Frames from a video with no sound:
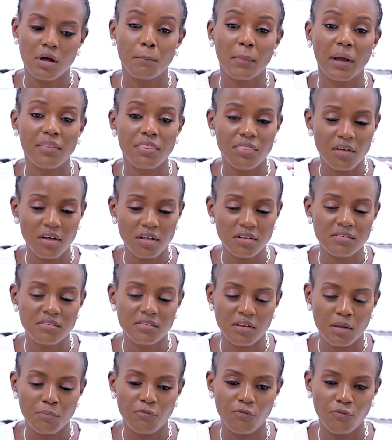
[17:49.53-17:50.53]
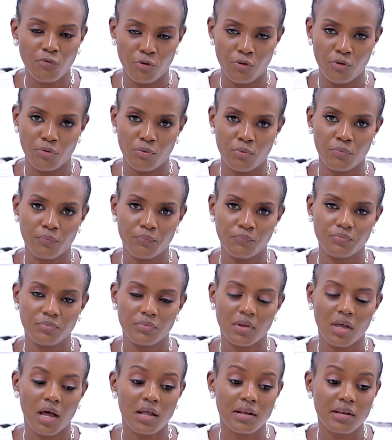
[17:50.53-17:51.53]
my third step for you
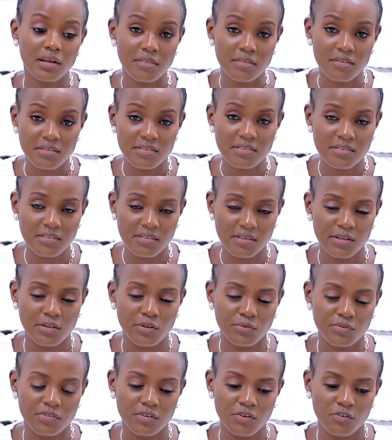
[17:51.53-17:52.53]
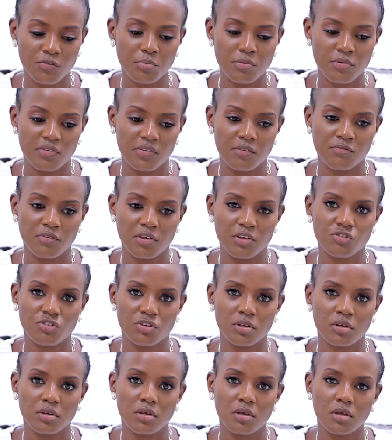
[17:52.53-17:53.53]
under this skill of
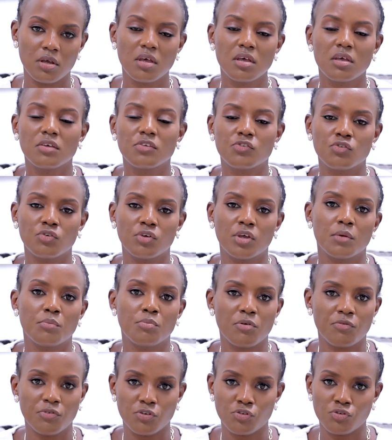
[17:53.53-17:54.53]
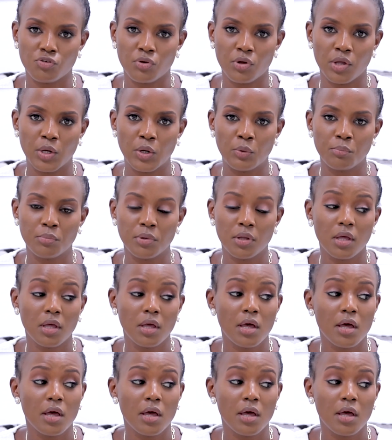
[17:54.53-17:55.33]
self-preservation is to get professional help.